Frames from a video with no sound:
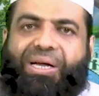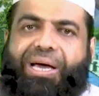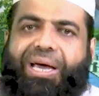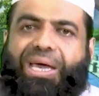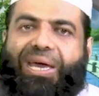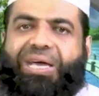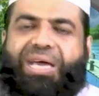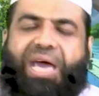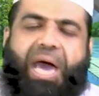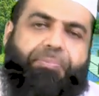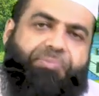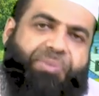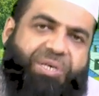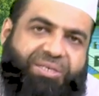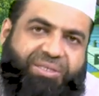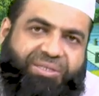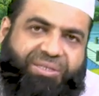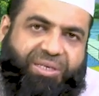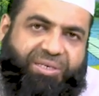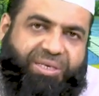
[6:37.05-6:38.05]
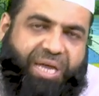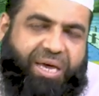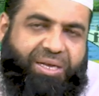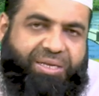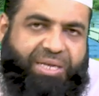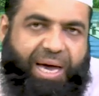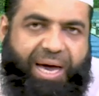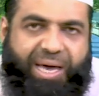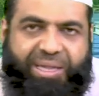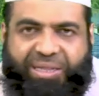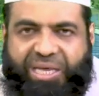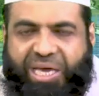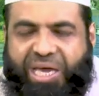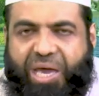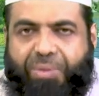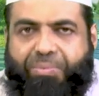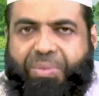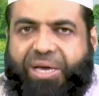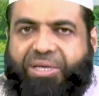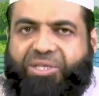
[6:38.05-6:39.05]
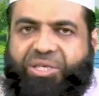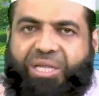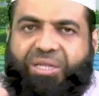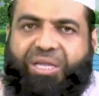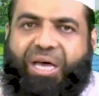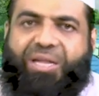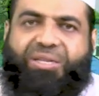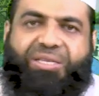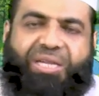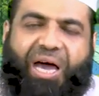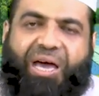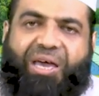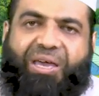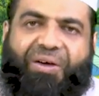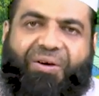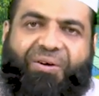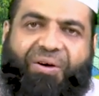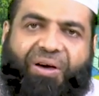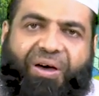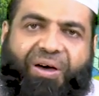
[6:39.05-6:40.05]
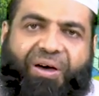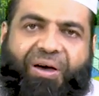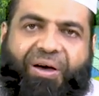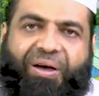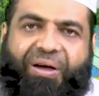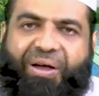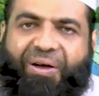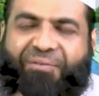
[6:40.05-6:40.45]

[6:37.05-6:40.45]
He captures the data and the image and the entire